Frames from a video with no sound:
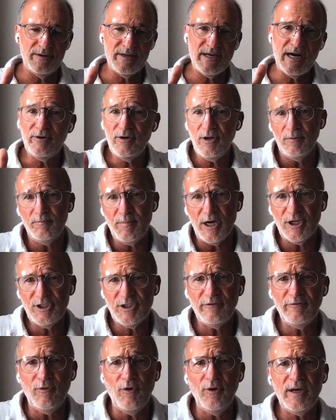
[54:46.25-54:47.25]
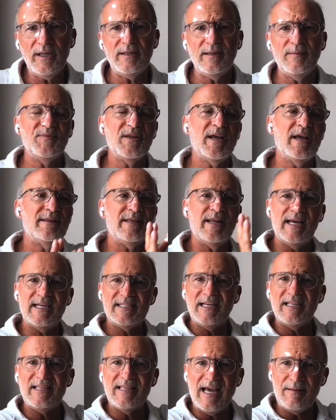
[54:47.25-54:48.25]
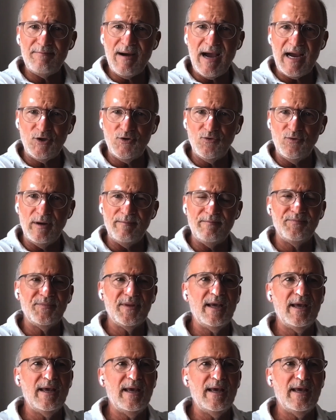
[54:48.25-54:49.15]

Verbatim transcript: an aerial budget for it. Then I send that back to him.